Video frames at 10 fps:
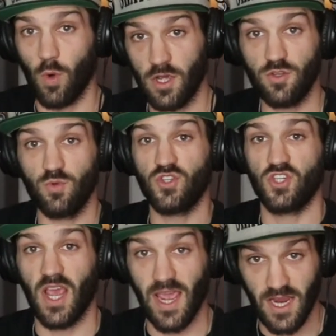what you
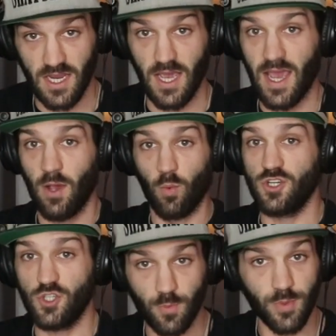say,
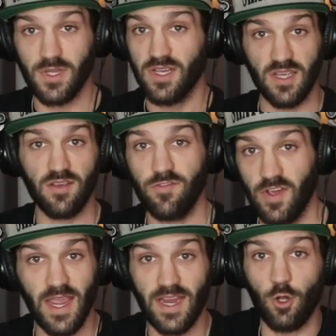what you believe,
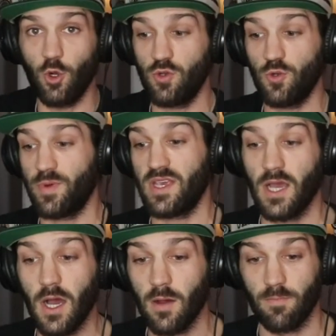and who you
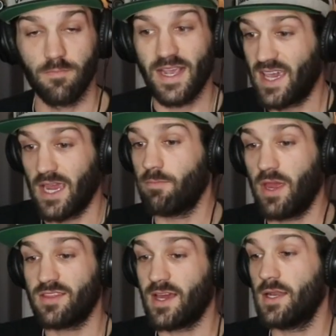become. I can't
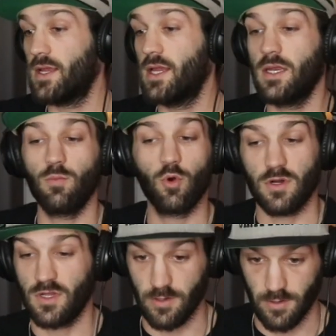make that any
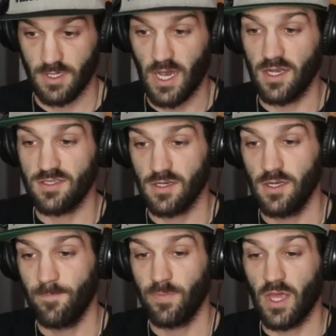more clear. Guys,
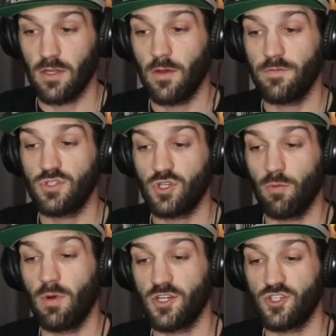I love you
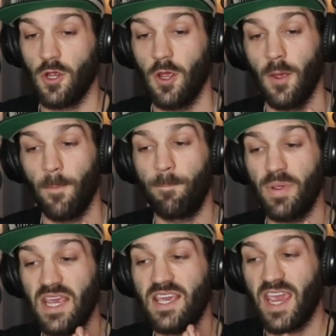so much.
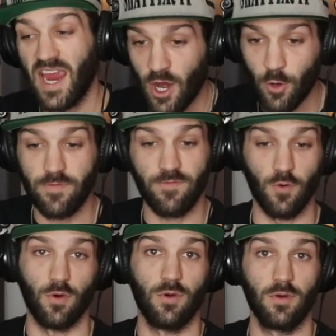Be
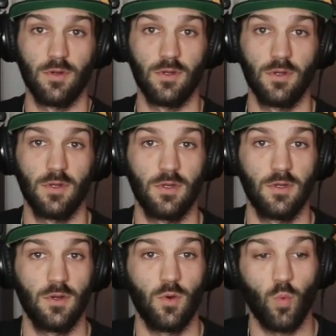careful
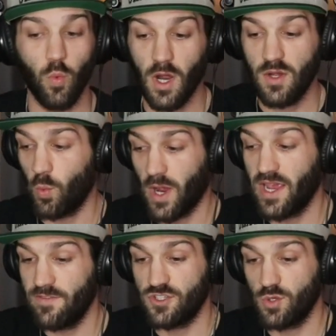what
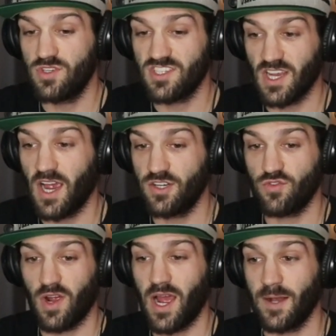waves you decide
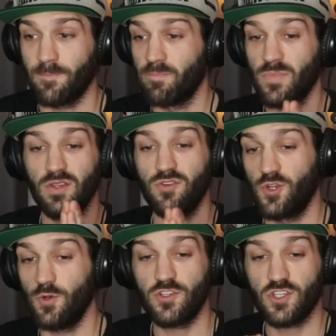to ride.
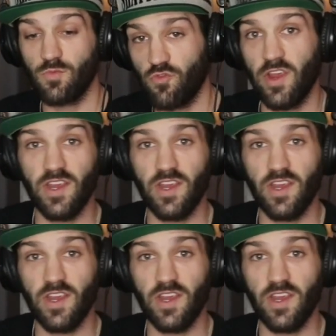Do some